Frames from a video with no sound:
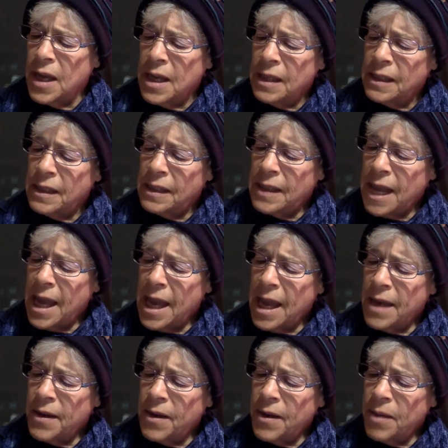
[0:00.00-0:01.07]

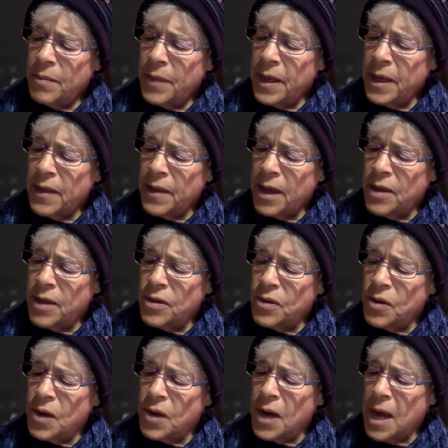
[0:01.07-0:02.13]
stand humbly at thy
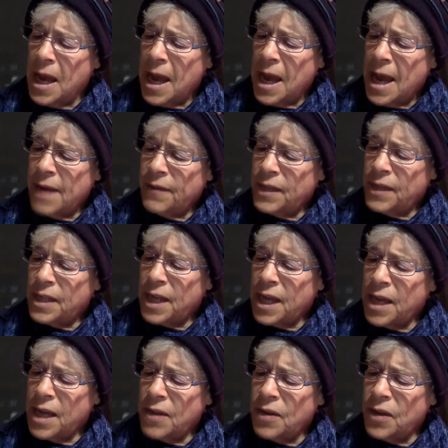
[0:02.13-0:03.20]
door, and have
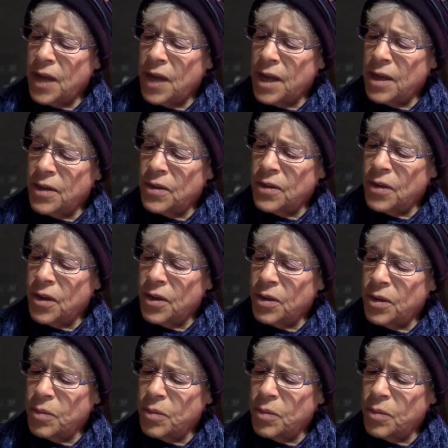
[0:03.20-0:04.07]
attained to thine exalted